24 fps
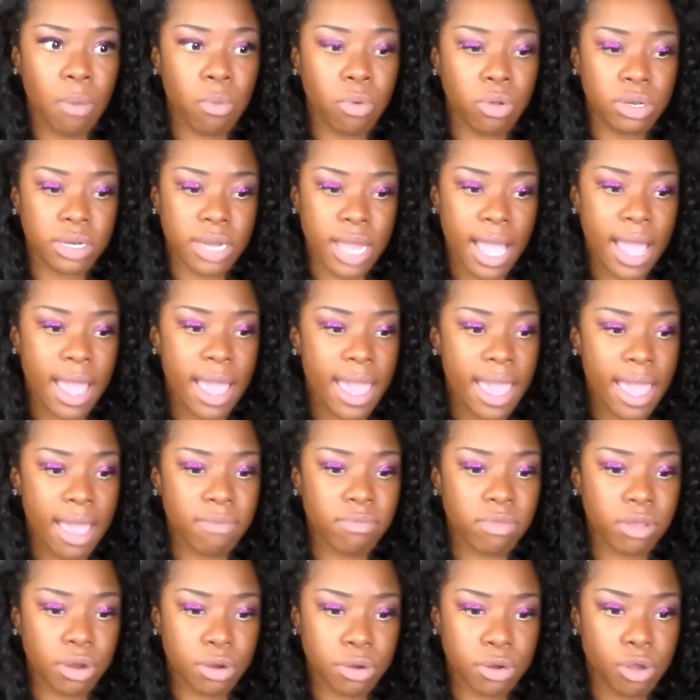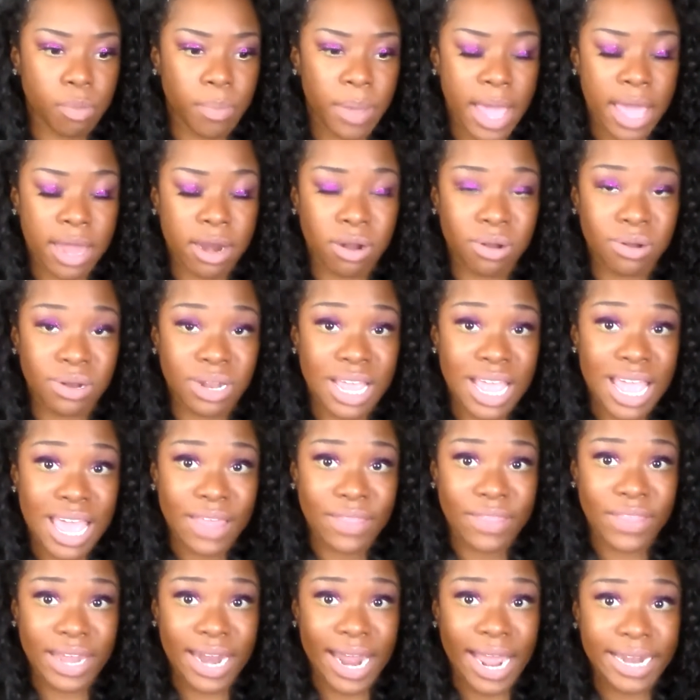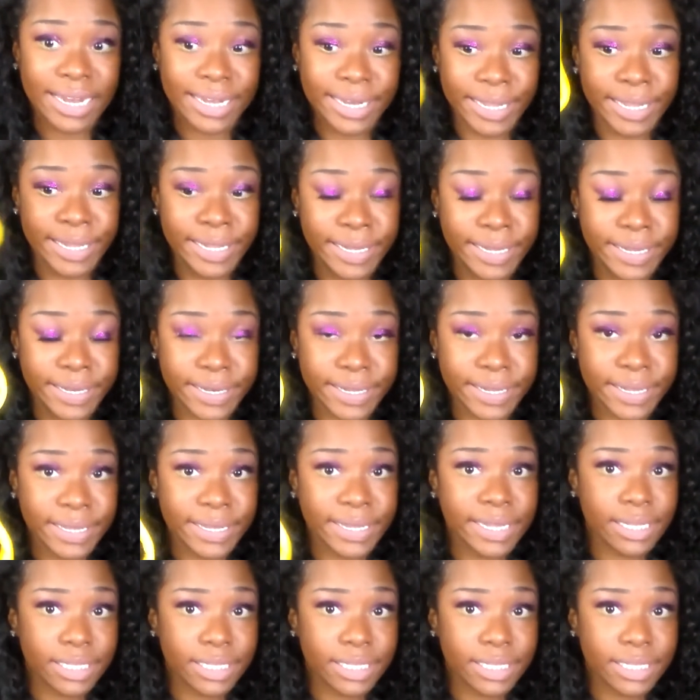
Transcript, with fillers: i will not have the curl pattern that i need